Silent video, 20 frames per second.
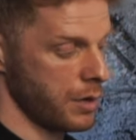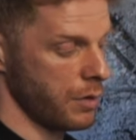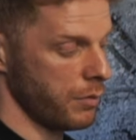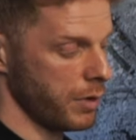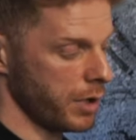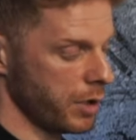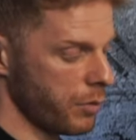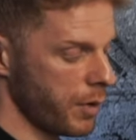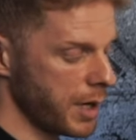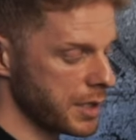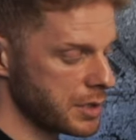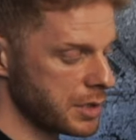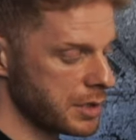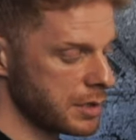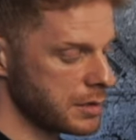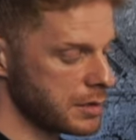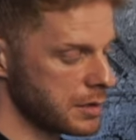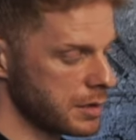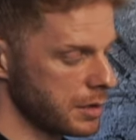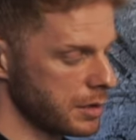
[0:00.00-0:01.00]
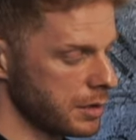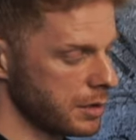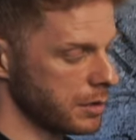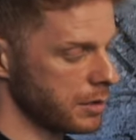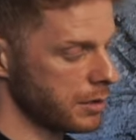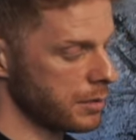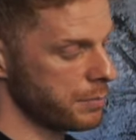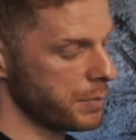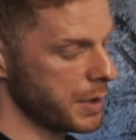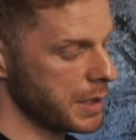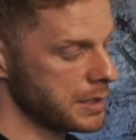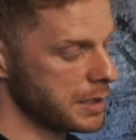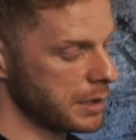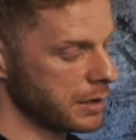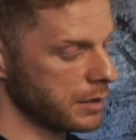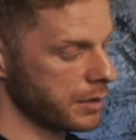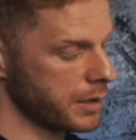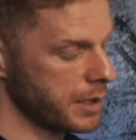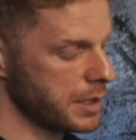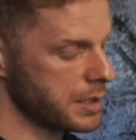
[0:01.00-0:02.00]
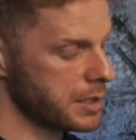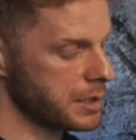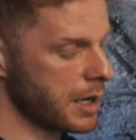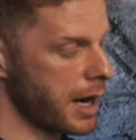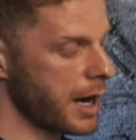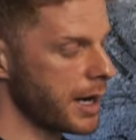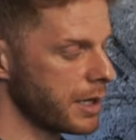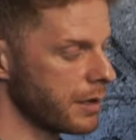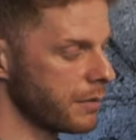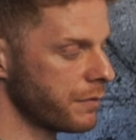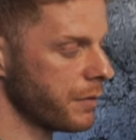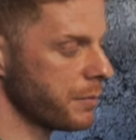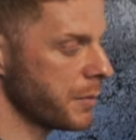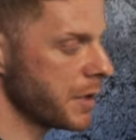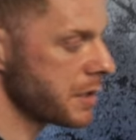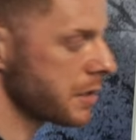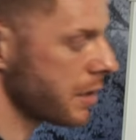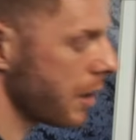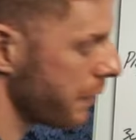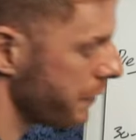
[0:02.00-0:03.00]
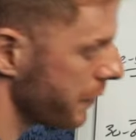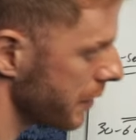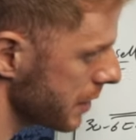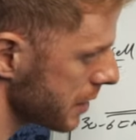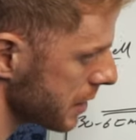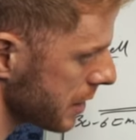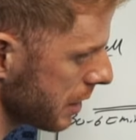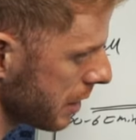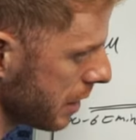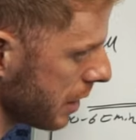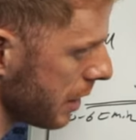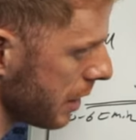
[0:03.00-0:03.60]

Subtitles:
With questions, you're basically starting from the surface.